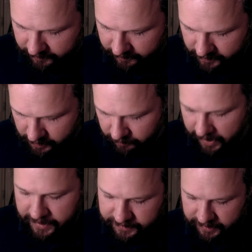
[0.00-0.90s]

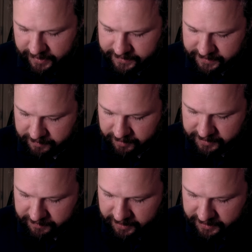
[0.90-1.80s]
rationalized him,
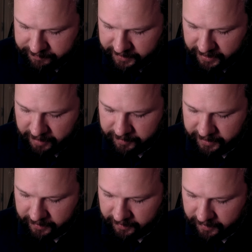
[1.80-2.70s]
he's
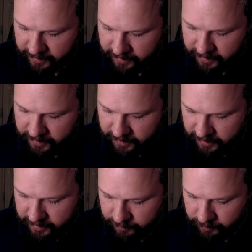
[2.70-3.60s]
becoming,
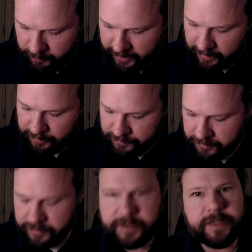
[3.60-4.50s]
we kind of
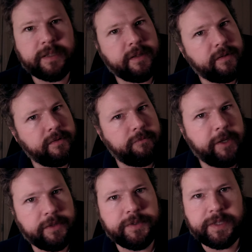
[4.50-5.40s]
lose
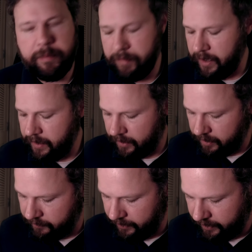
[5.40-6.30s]
the meaning
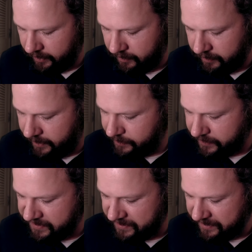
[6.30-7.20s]
of it,
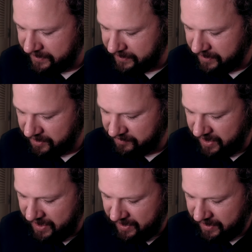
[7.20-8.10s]
interestingly enough.
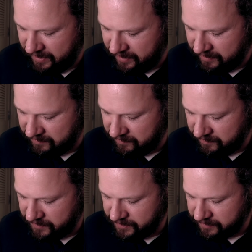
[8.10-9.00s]

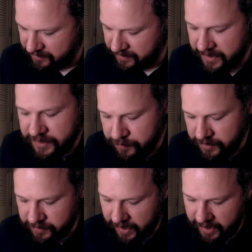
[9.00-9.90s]
So this
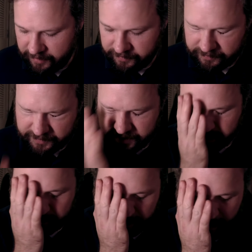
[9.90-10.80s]
would drive
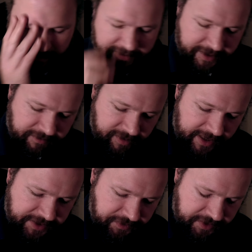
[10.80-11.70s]
some analytic
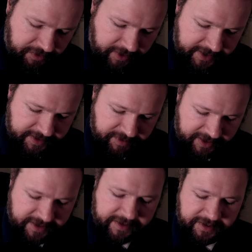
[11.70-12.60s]
philosophers crazy
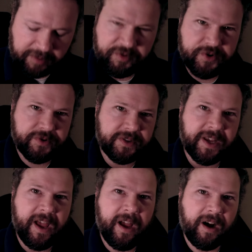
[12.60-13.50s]
because of the double use
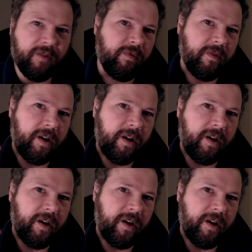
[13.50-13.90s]
of